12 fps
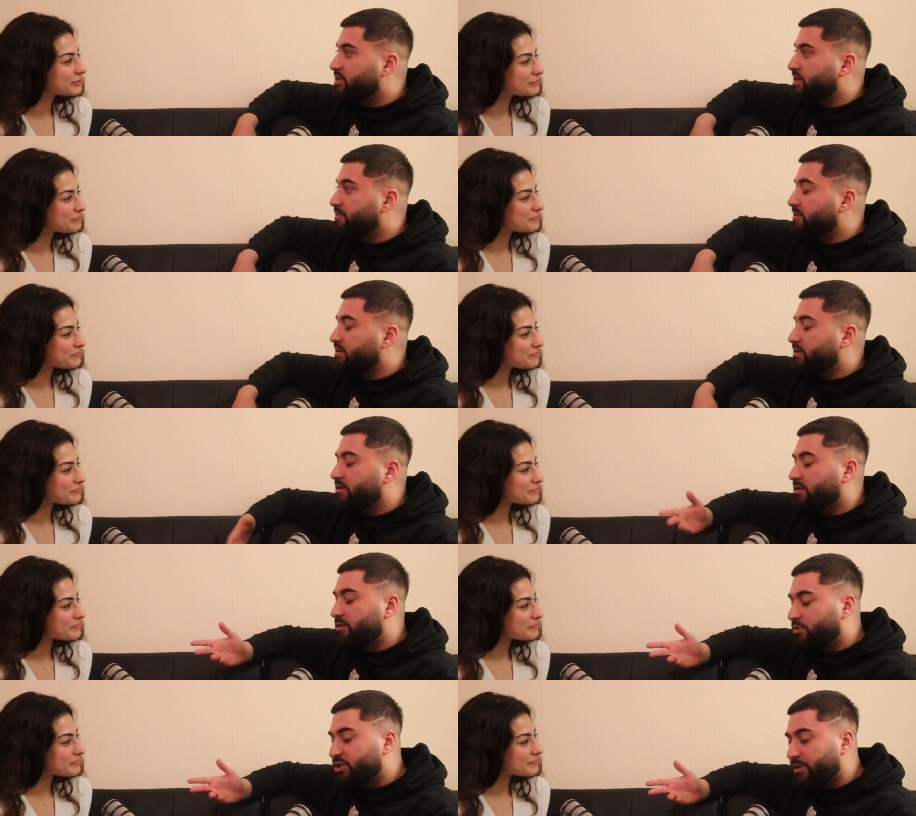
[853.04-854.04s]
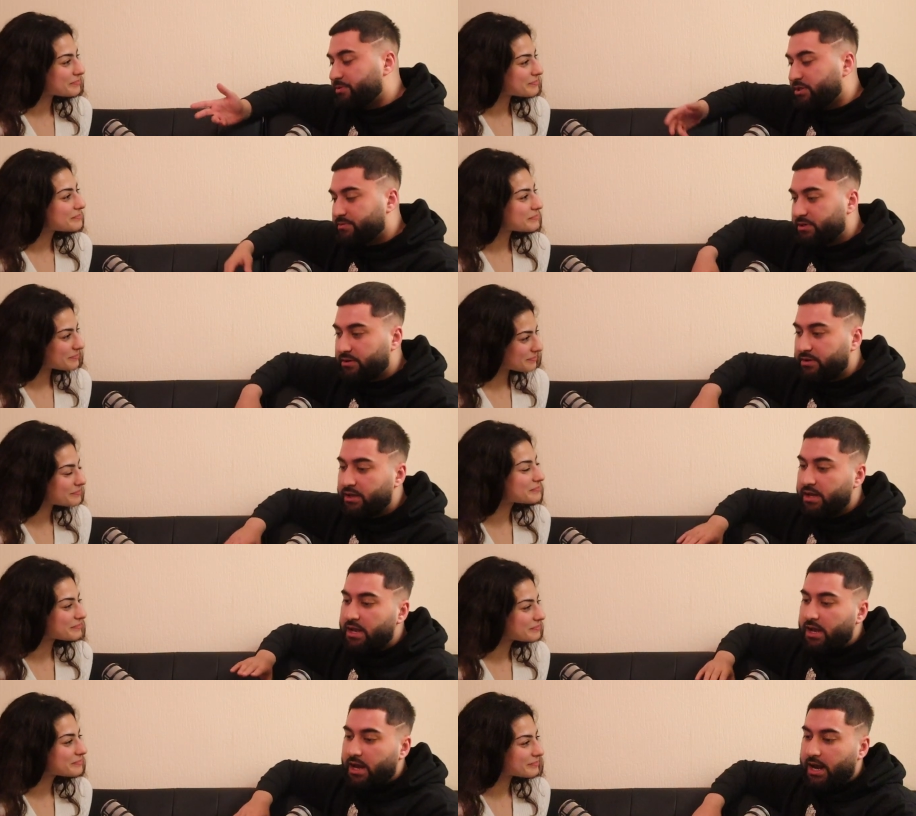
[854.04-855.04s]
Speaker 1: uh, cha- uh, one championship, sorry,
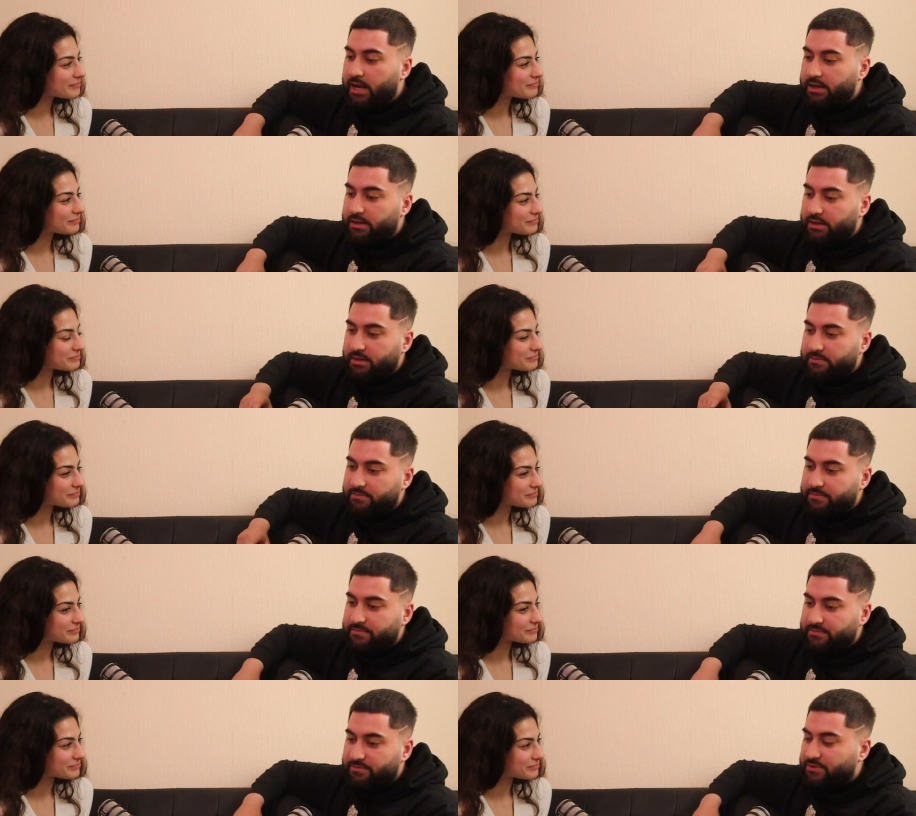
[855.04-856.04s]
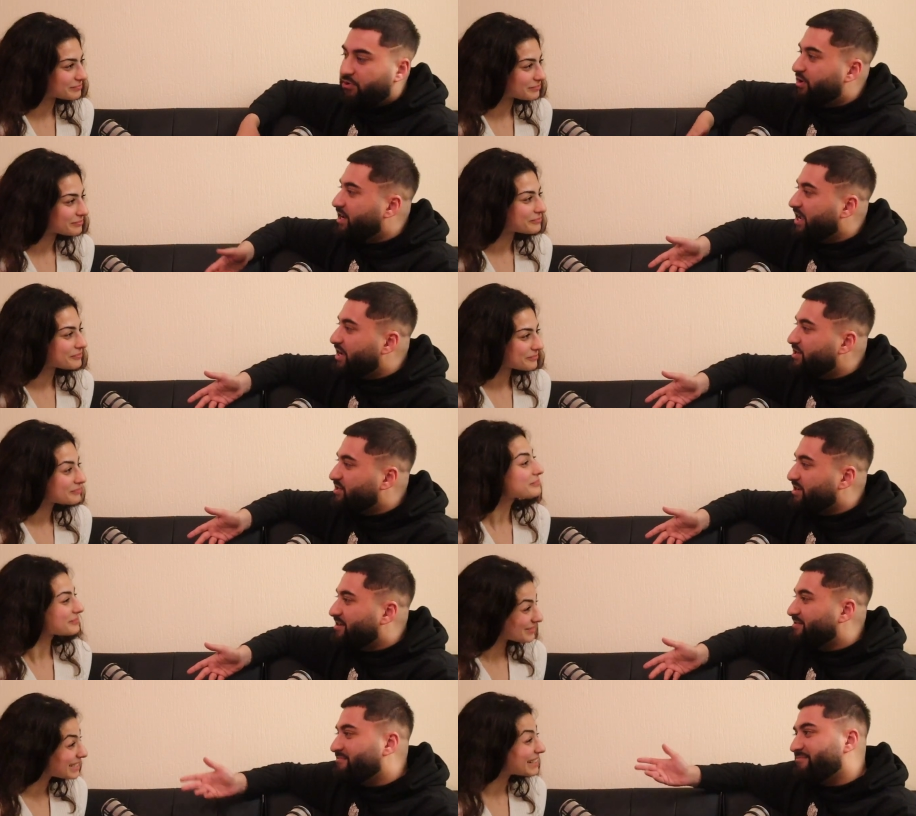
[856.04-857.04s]
mm-hmm. and um, going
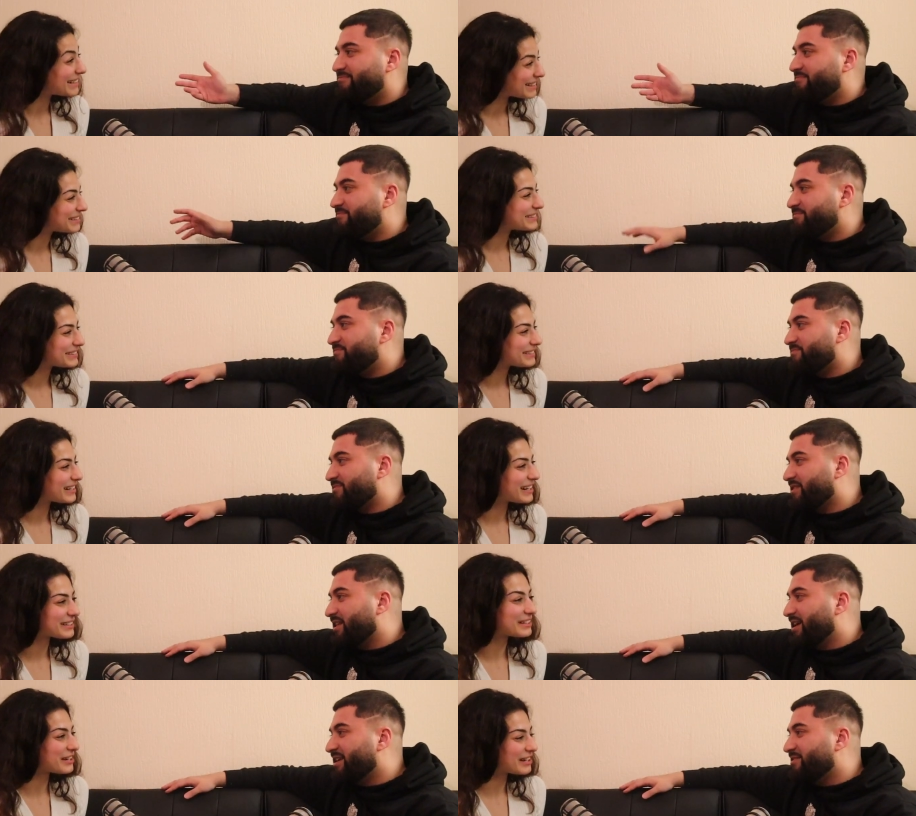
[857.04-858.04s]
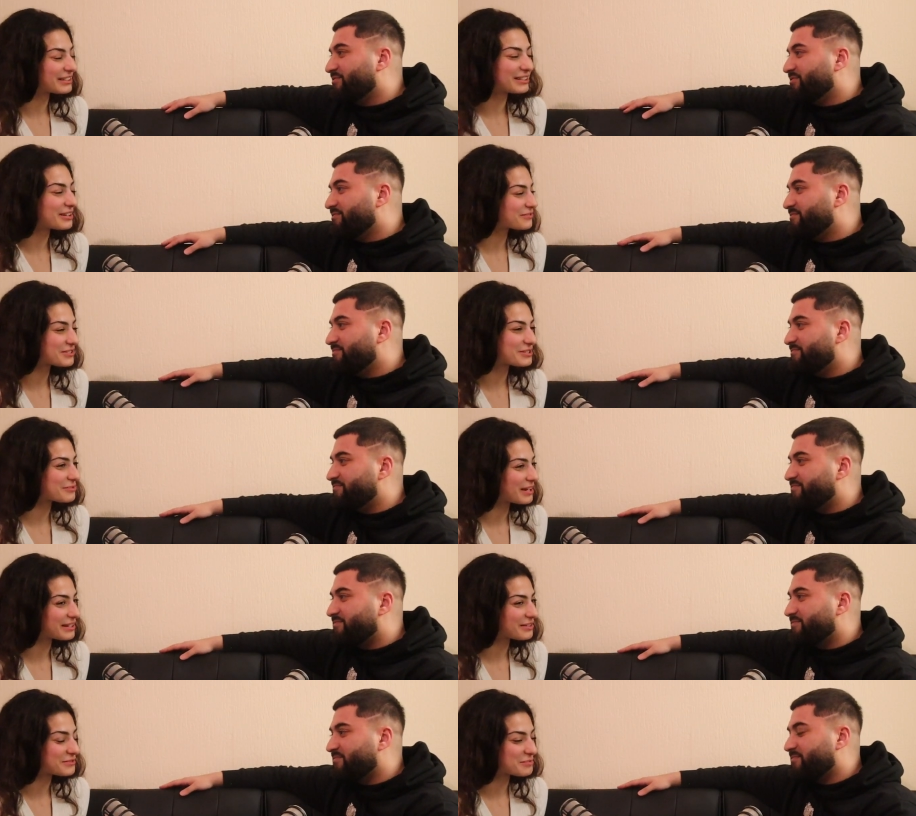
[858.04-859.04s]
Asia
Speaker 2: yeah I'd, lo I'd love to.
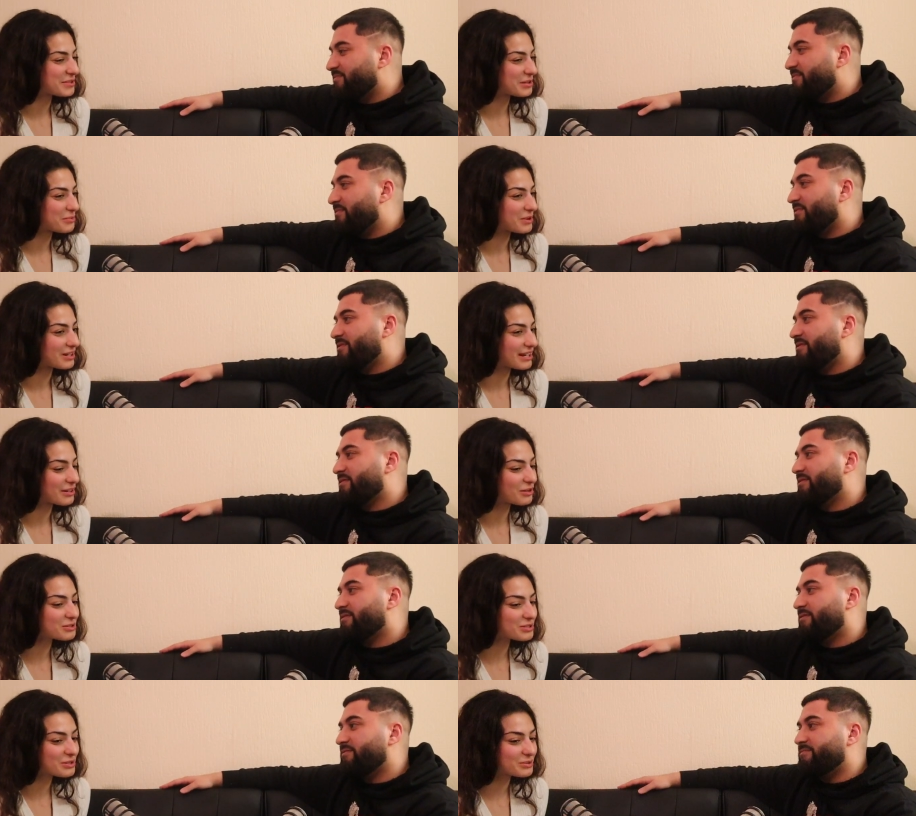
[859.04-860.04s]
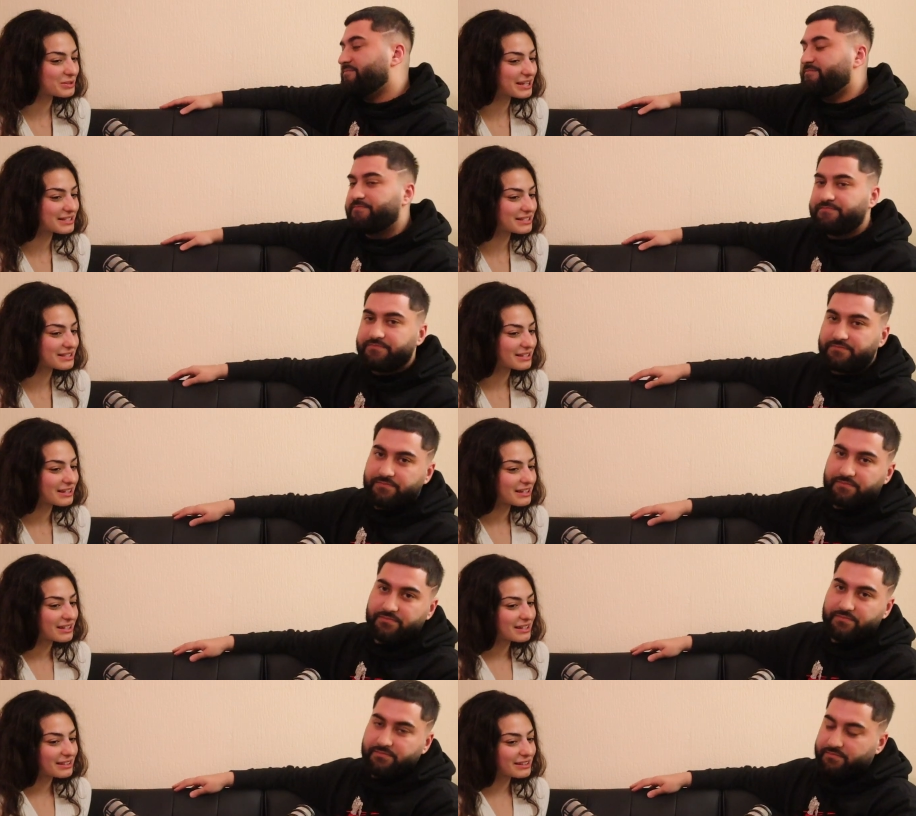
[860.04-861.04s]
I'd love to be in one. And also, there's,
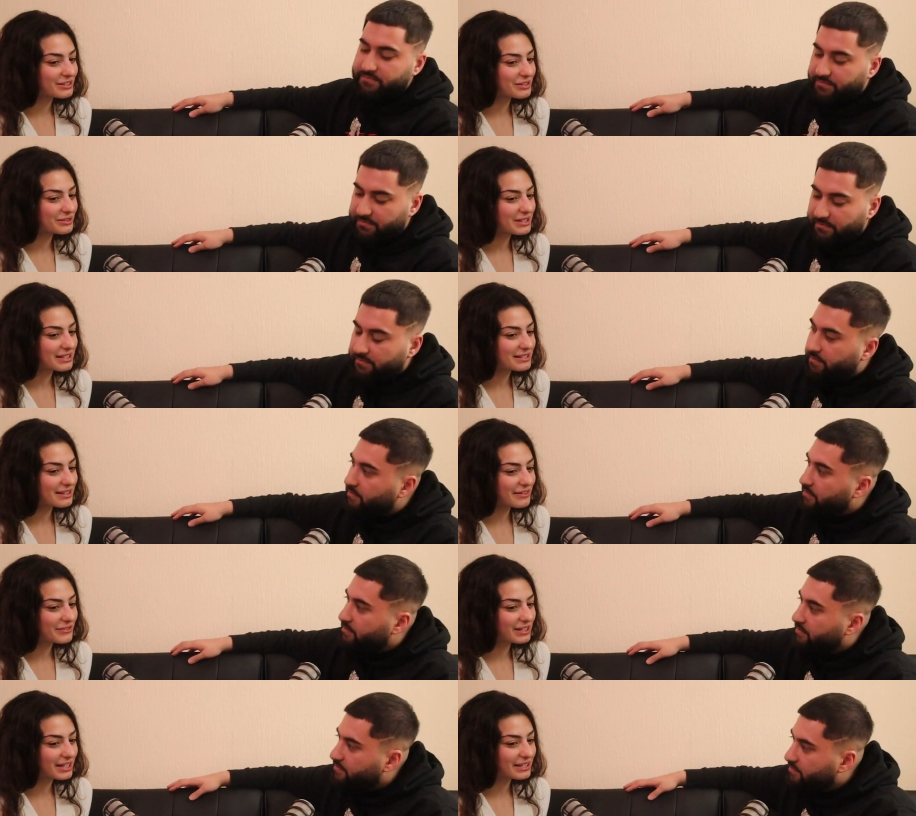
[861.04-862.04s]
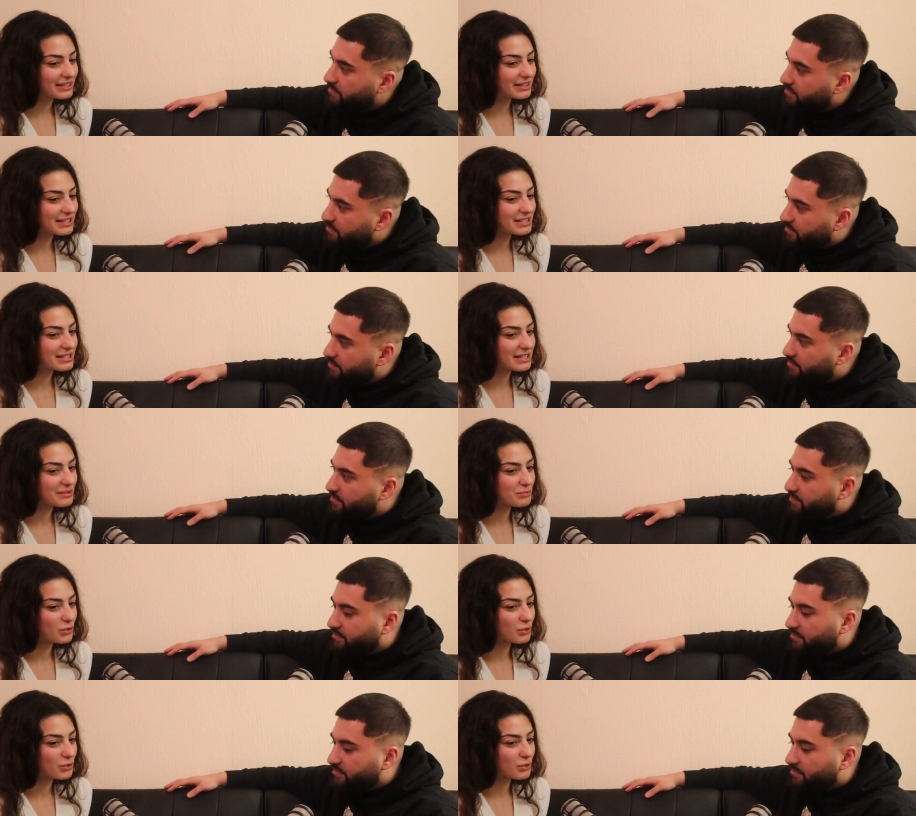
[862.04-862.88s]
you know, there. I feel like there's there's